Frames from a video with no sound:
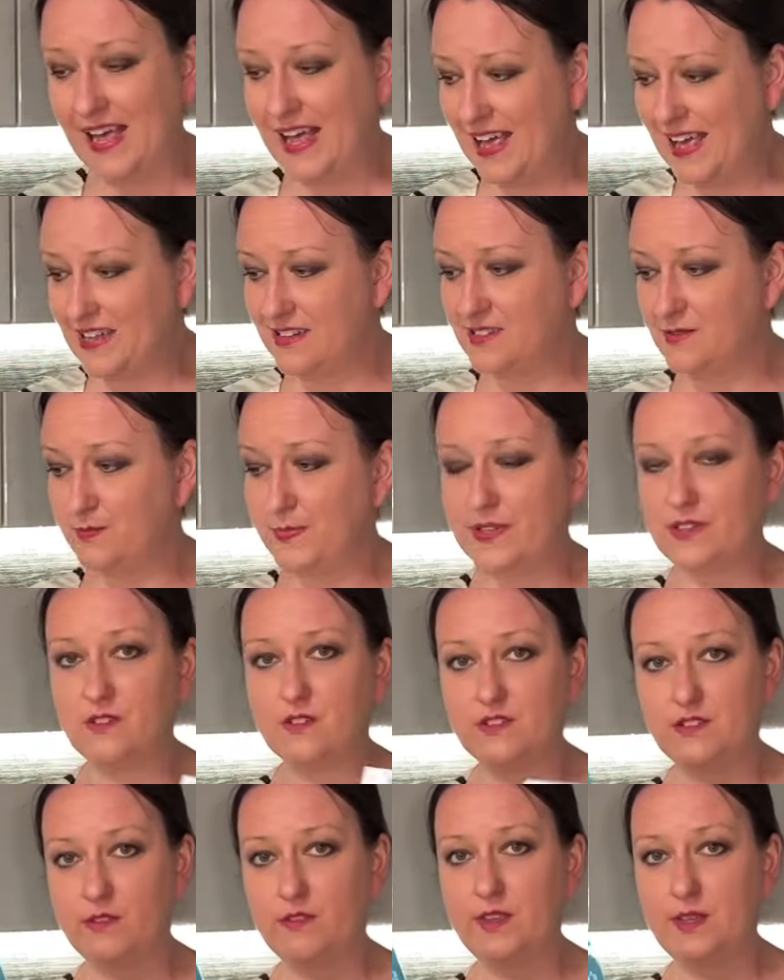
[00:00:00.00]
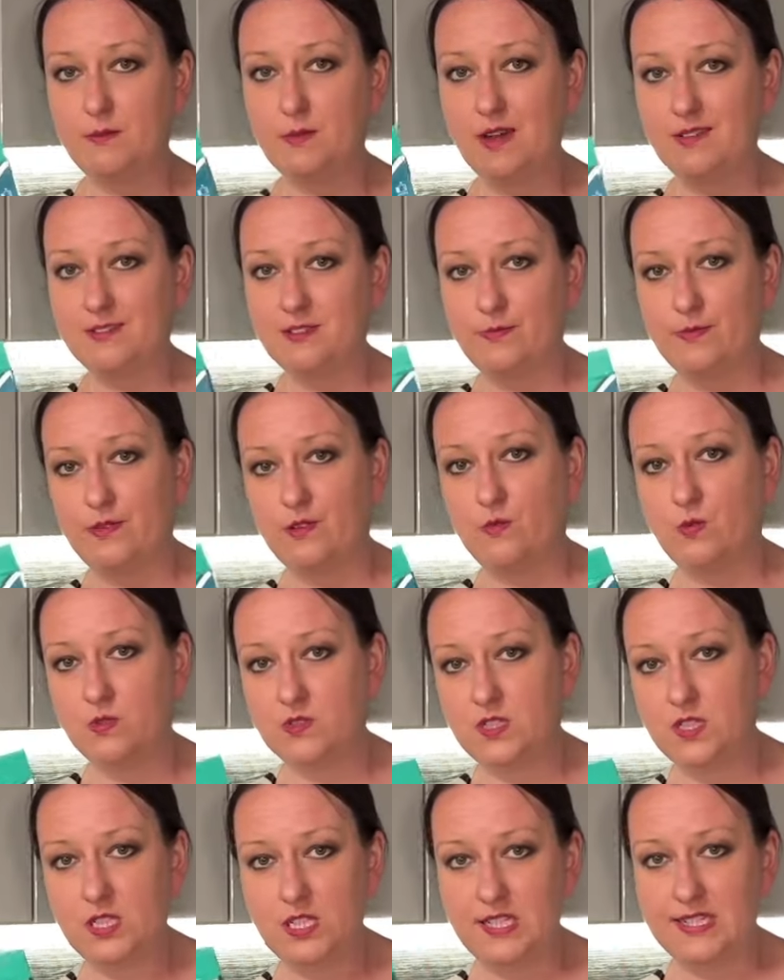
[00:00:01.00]
And because of the multiple
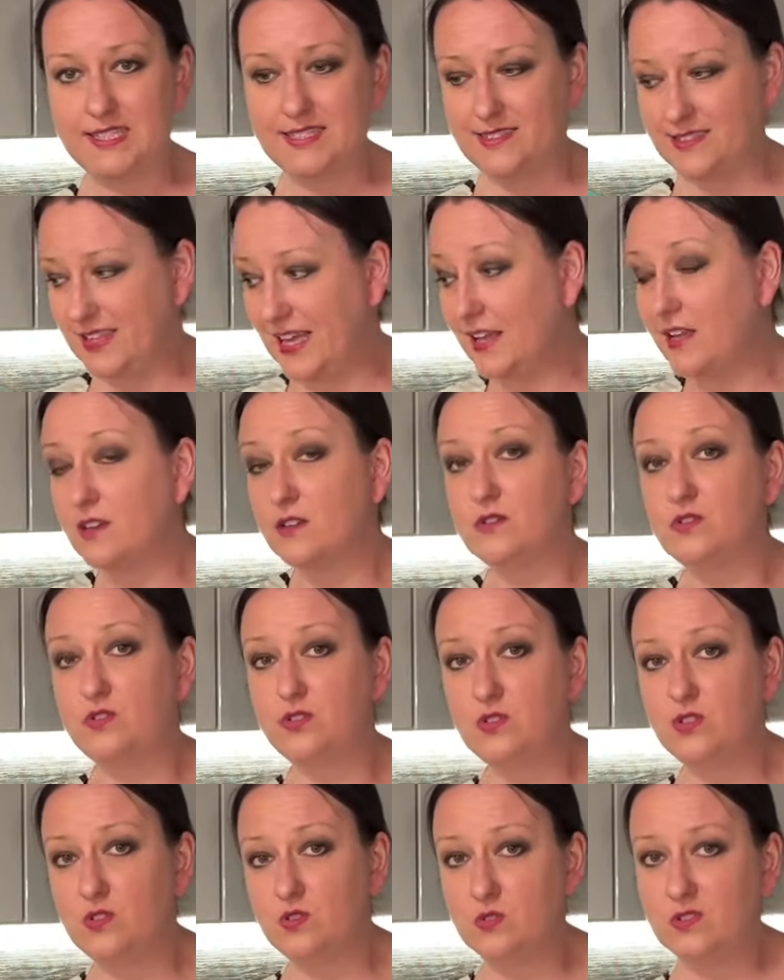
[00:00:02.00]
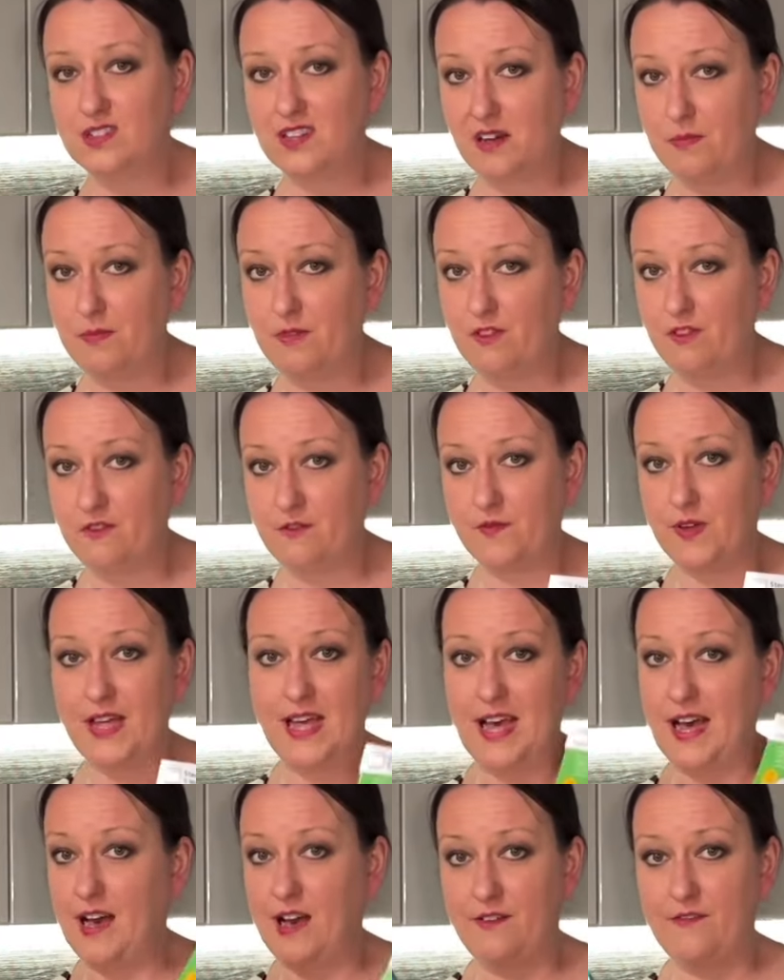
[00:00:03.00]
quantities, that could do you a couple of
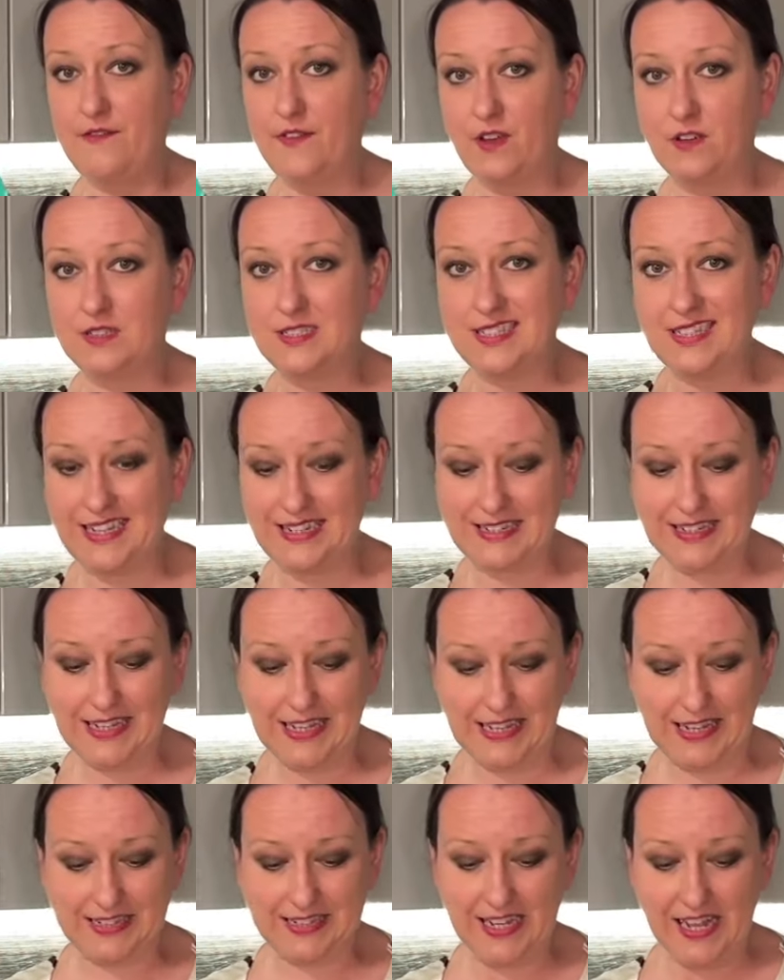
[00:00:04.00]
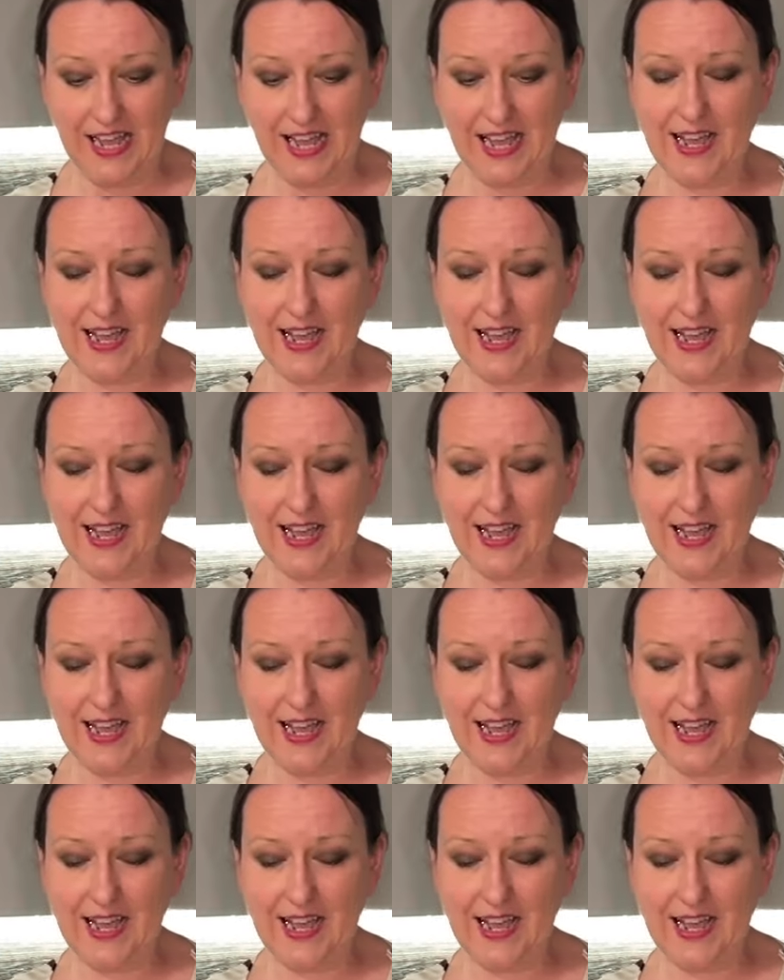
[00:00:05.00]
uh, first aid kits.